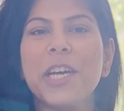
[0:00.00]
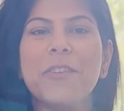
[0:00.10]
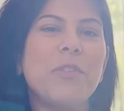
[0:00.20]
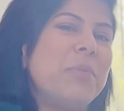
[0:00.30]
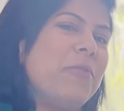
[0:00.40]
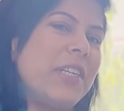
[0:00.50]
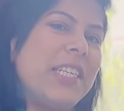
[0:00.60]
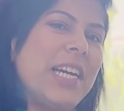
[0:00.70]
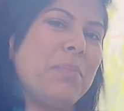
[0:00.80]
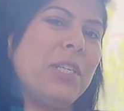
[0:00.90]
I will be
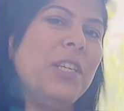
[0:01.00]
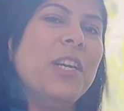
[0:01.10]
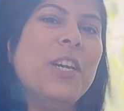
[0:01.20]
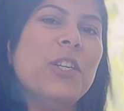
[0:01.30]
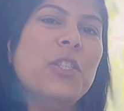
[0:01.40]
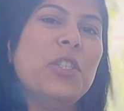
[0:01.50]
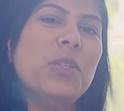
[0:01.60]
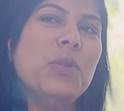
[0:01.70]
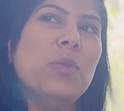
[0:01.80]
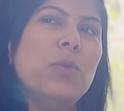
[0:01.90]
very happy
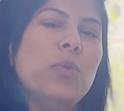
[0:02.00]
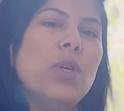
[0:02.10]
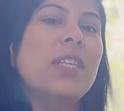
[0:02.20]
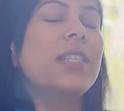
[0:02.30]
to